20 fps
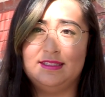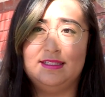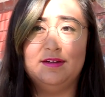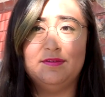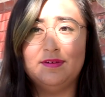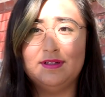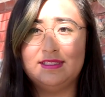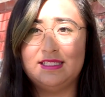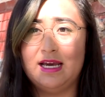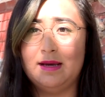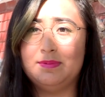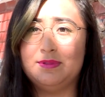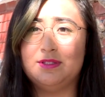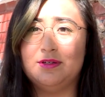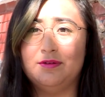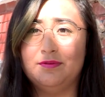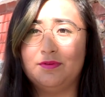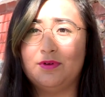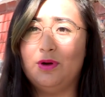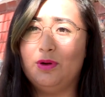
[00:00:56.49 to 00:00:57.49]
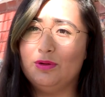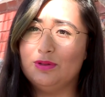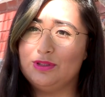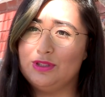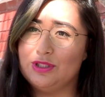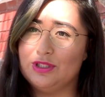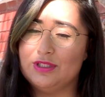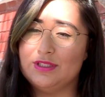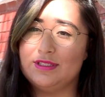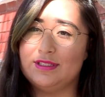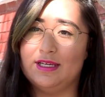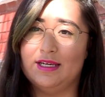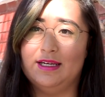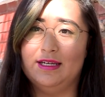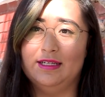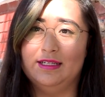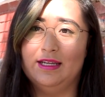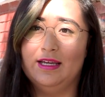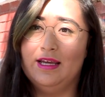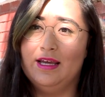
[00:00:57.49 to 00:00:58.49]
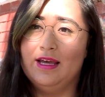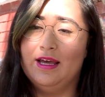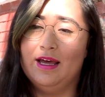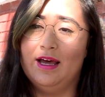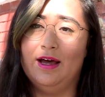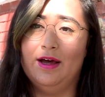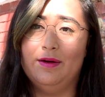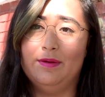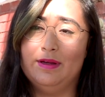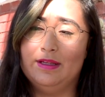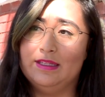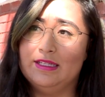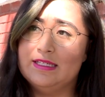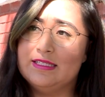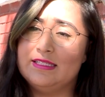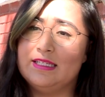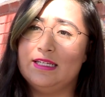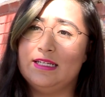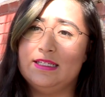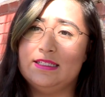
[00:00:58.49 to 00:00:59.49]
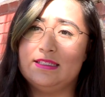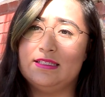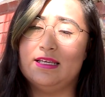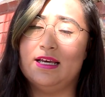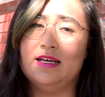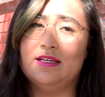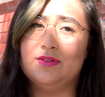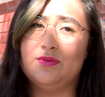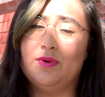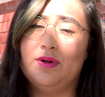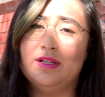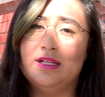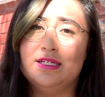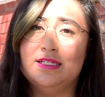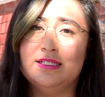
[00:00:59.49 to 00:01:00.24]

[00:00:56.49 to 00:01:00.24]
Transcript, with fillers: different types of cultures and uh, ethnicities, as well